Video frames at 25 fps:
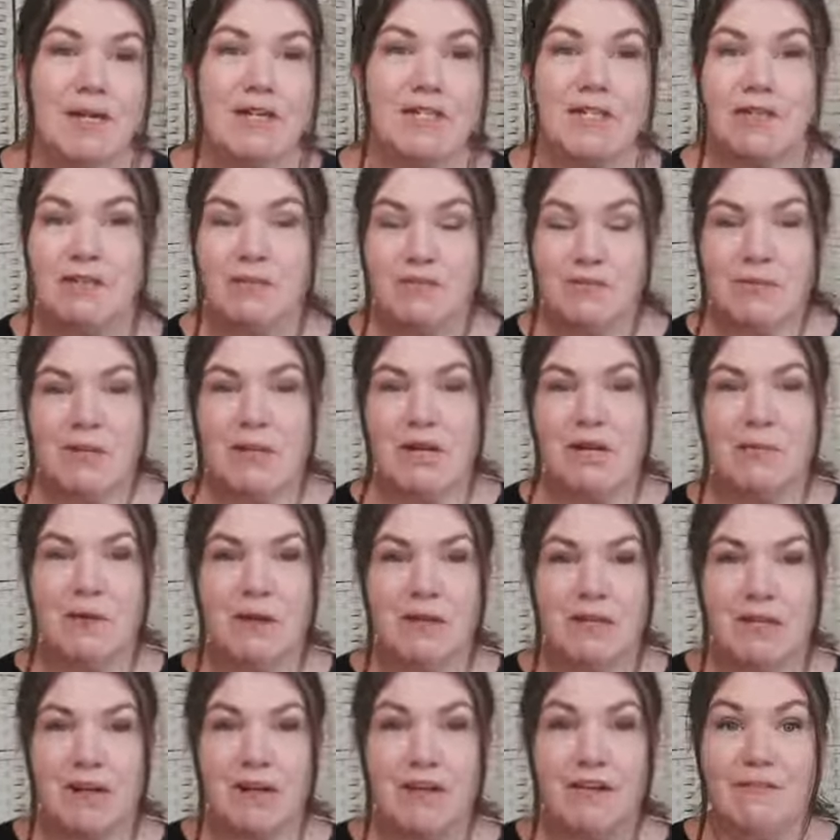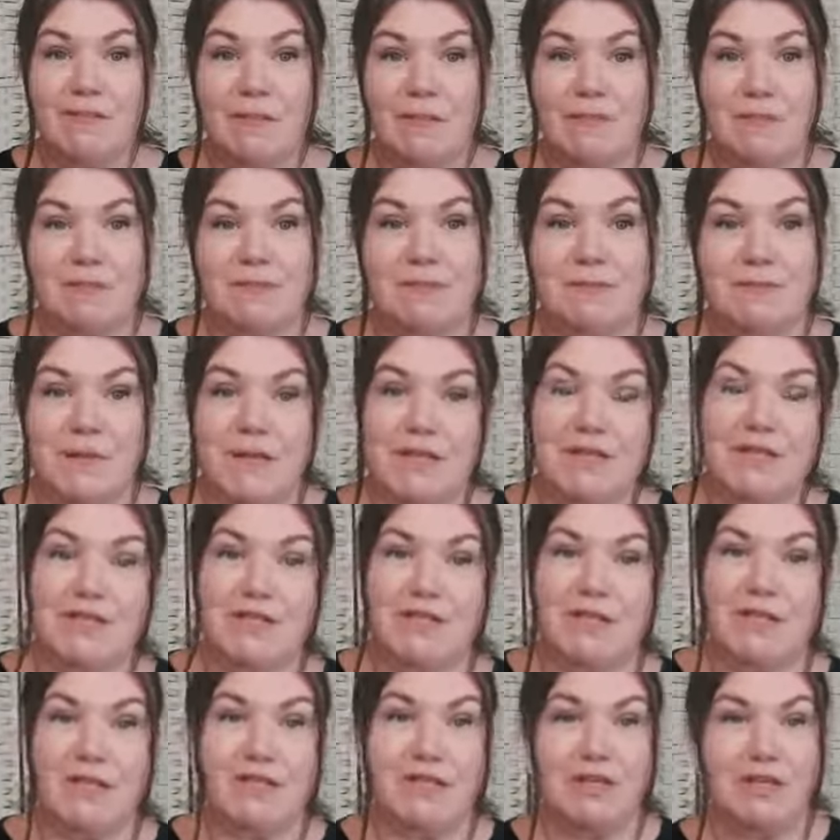I don't normally come on live my business page,
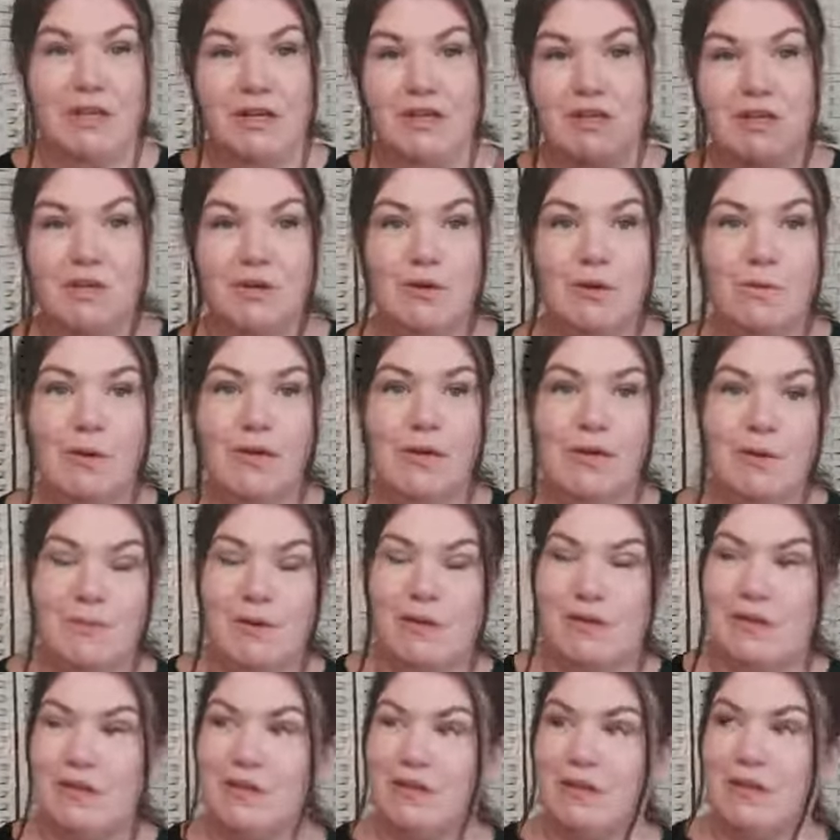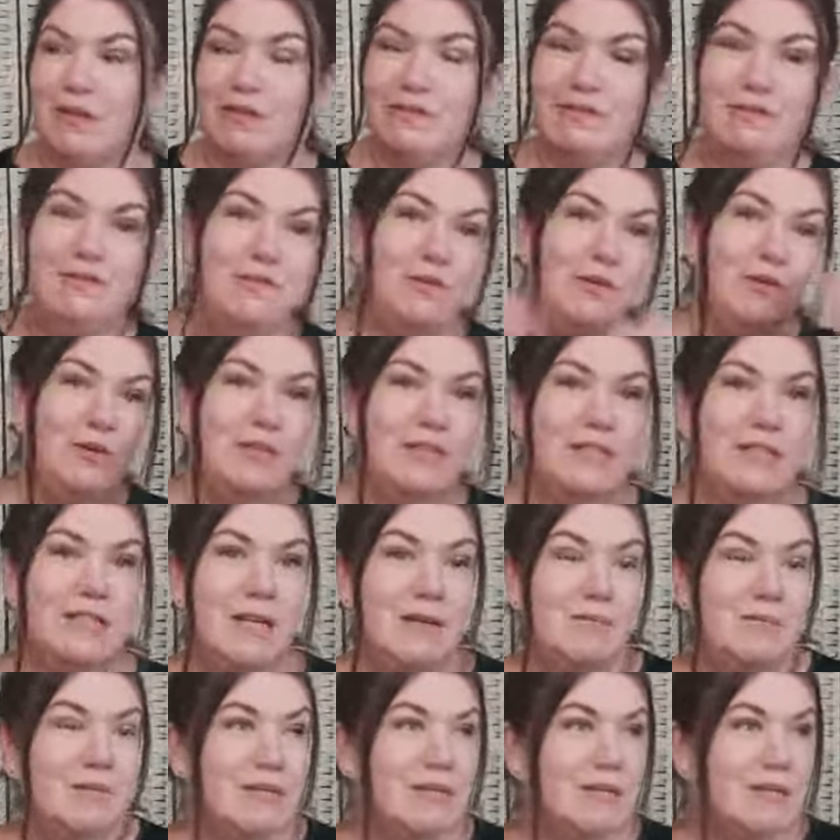and you know, you normally come on and do the four
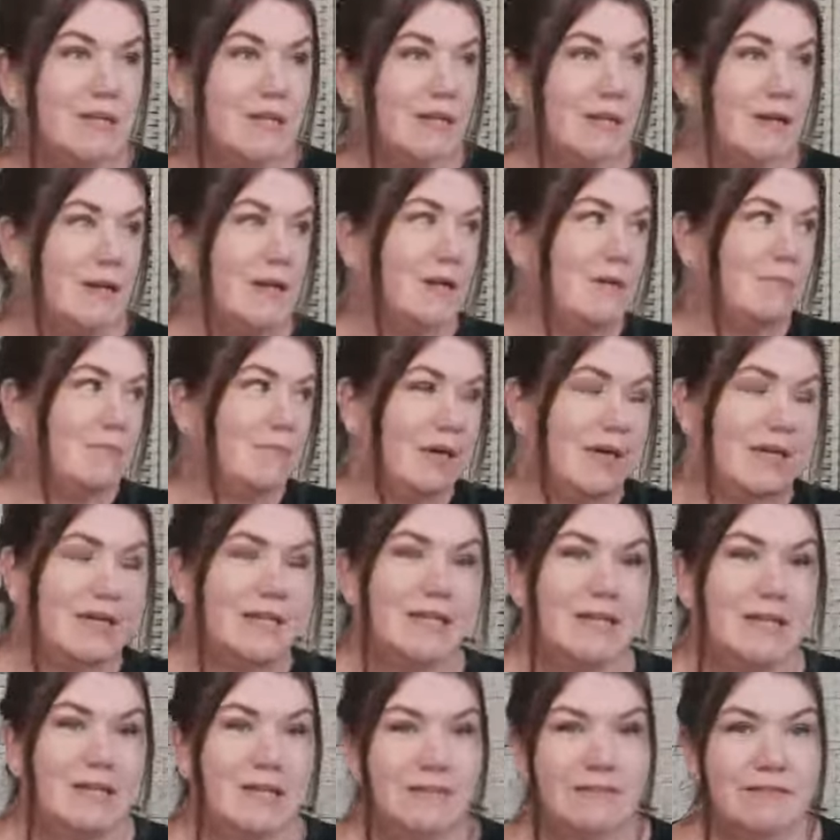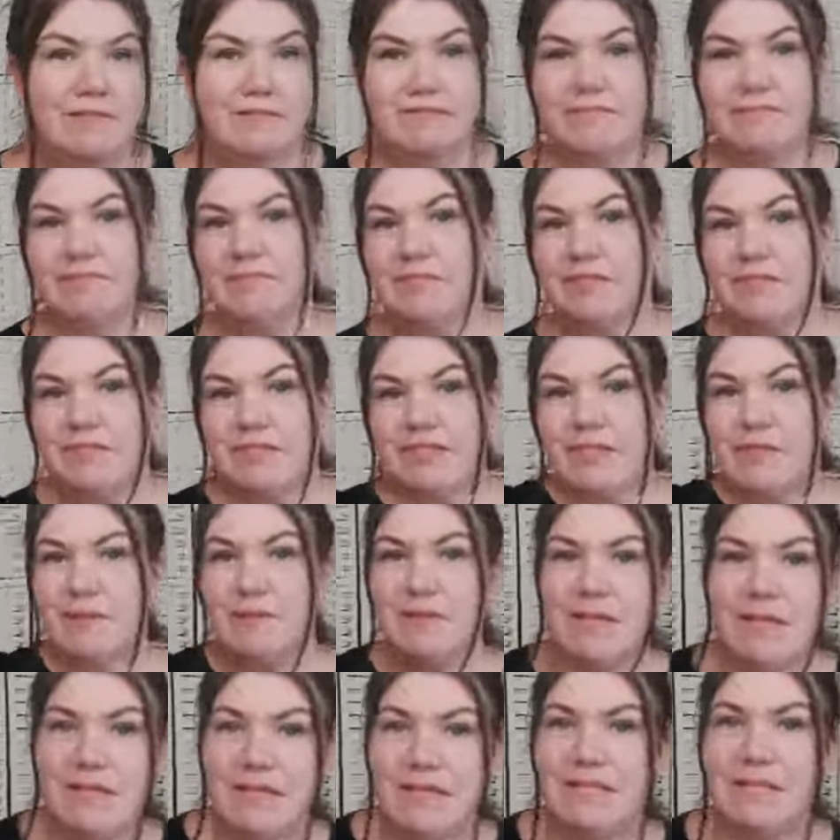steps to branding and
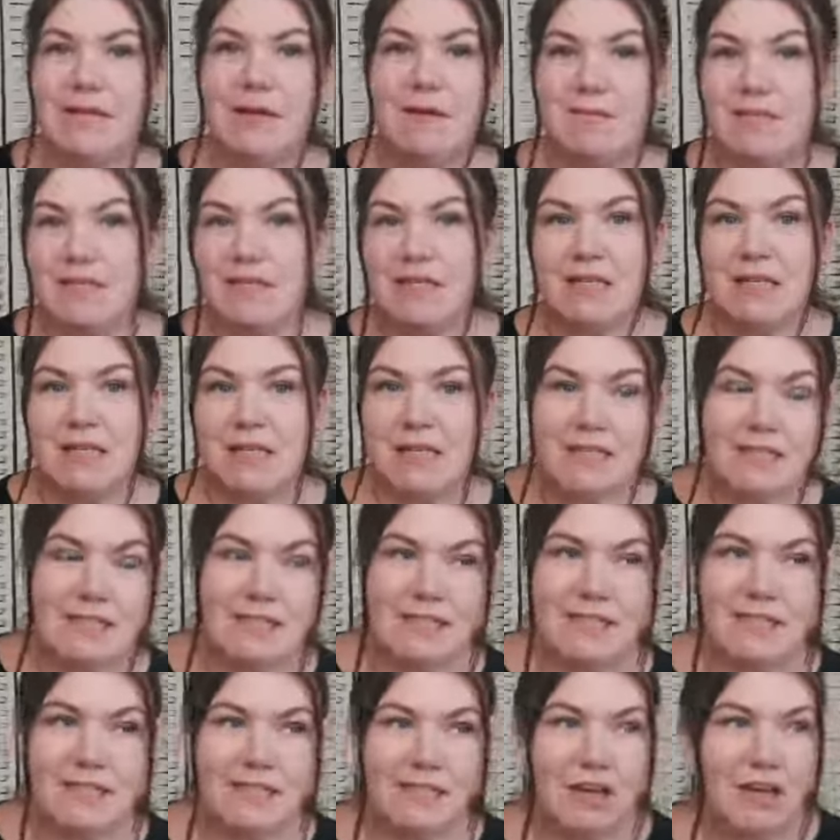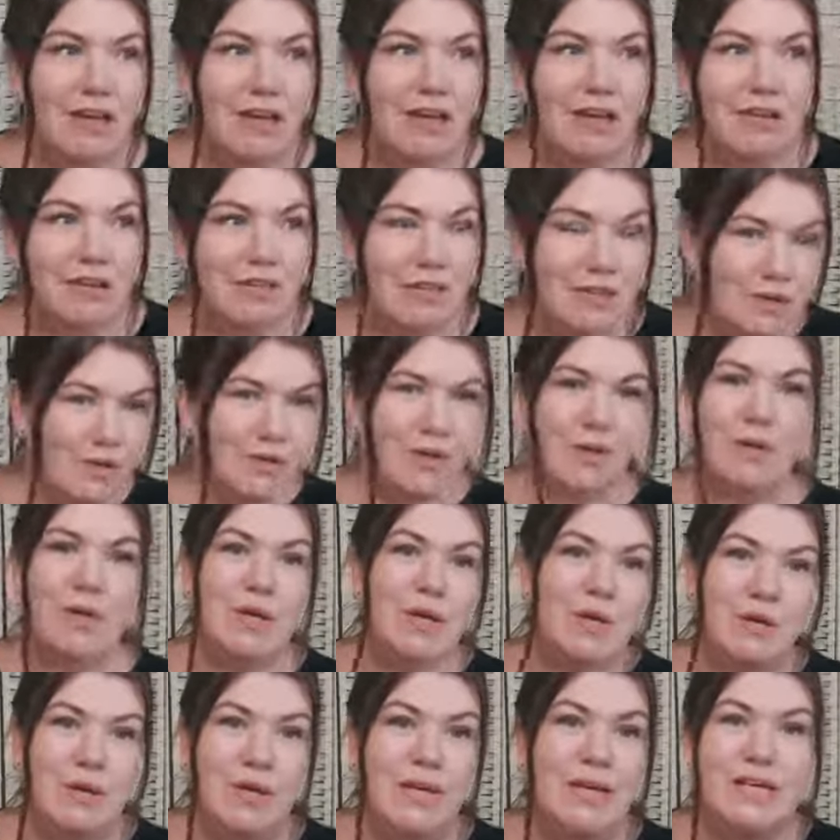something steps to this and the two
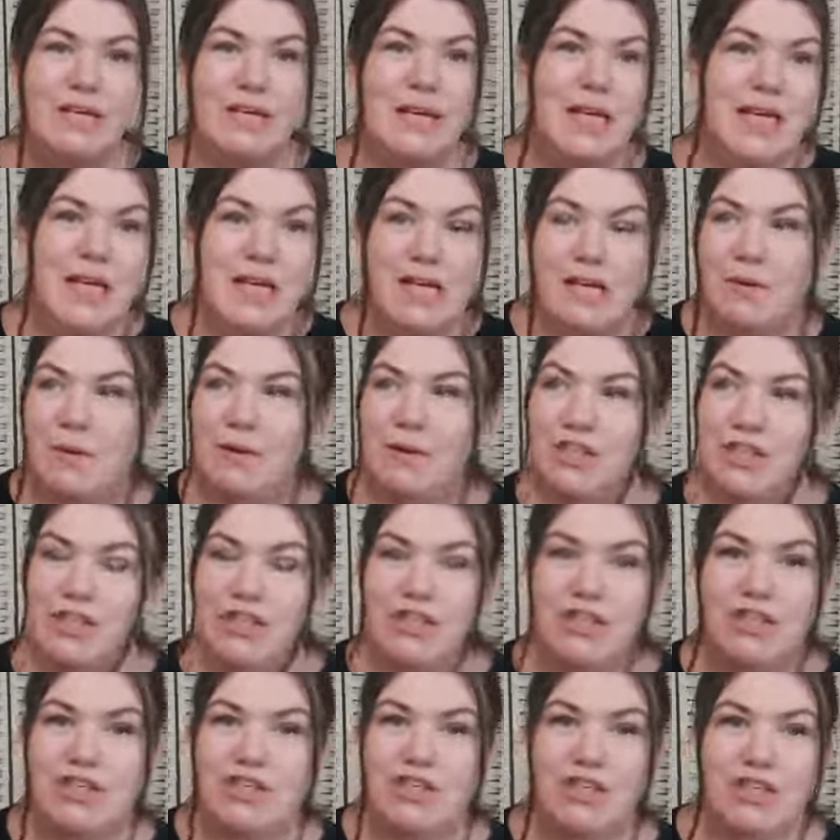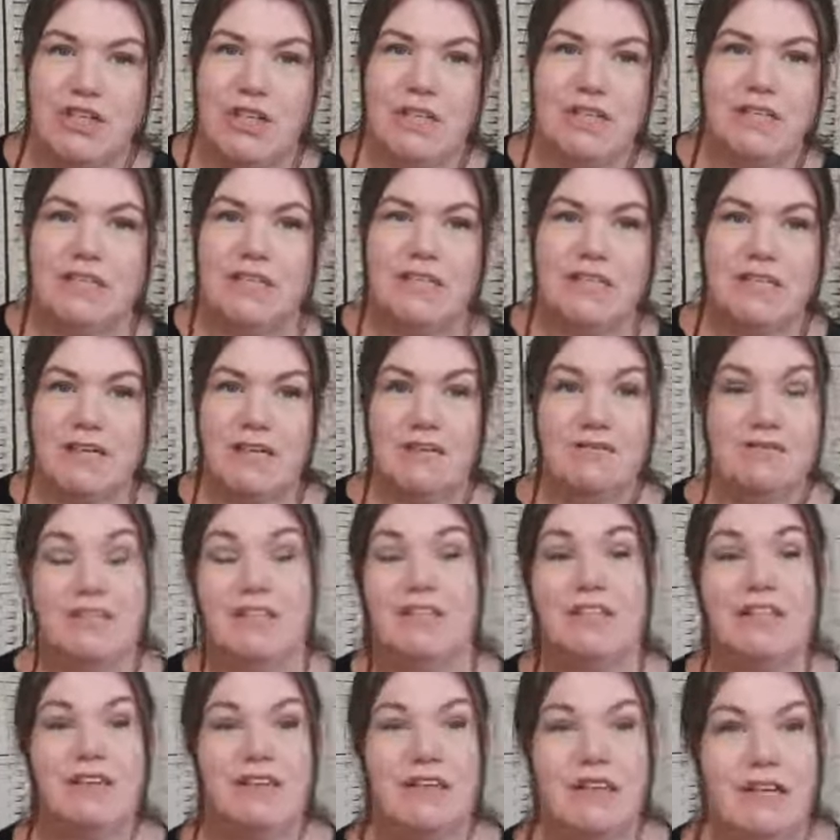quick key questions you should ask yourself, and
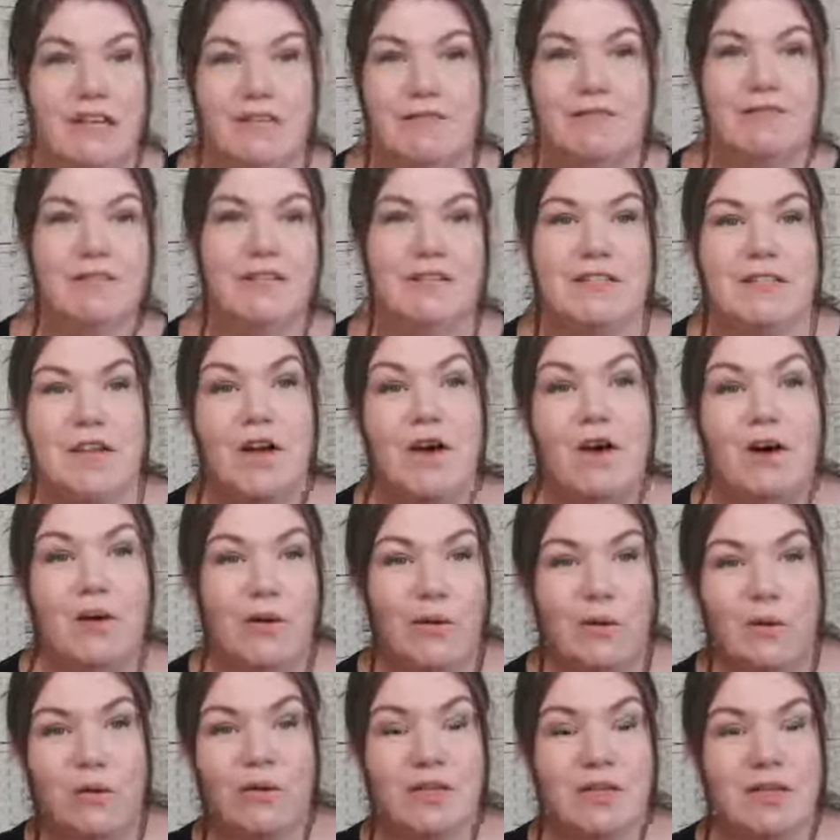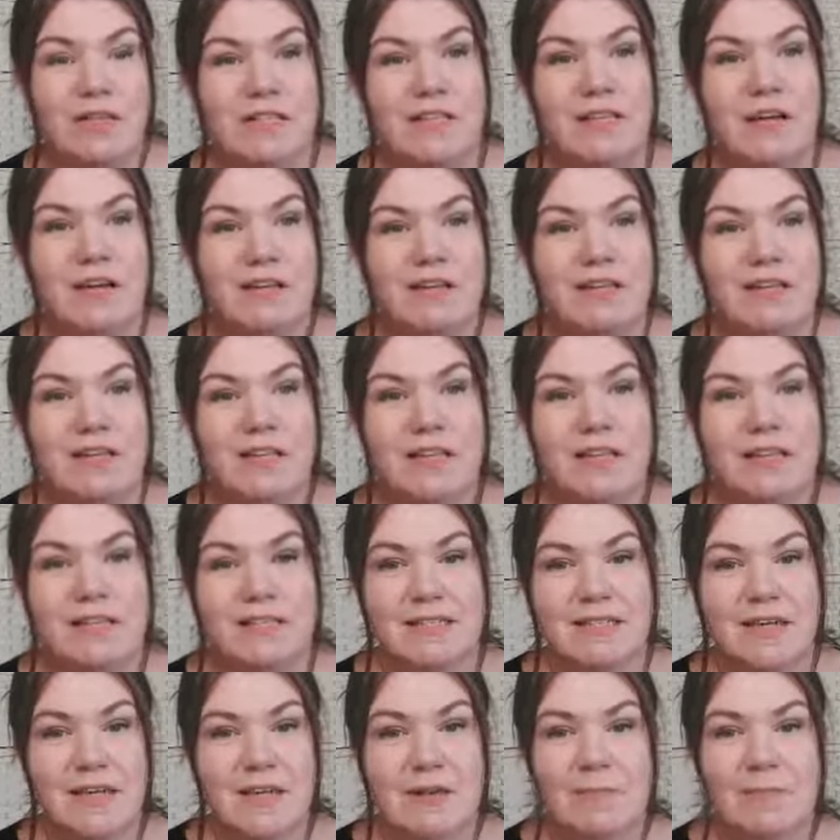you're totally confused, all those kind of things.